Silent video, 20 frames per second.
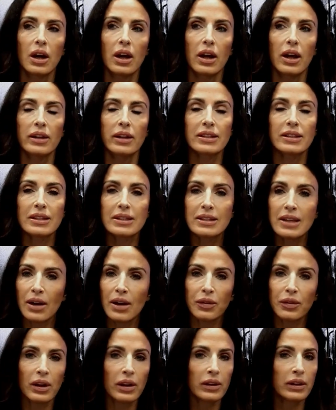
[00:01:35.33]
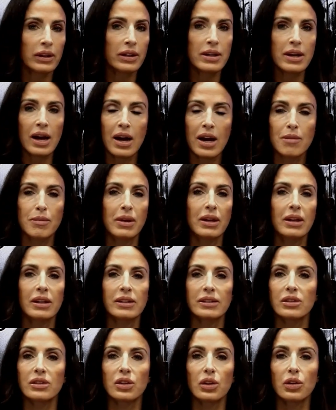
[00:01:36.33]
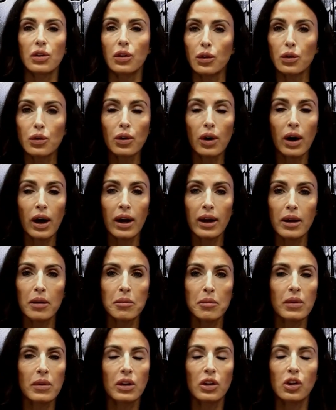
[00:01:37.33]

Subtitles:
It's definitely not because it's a new crime.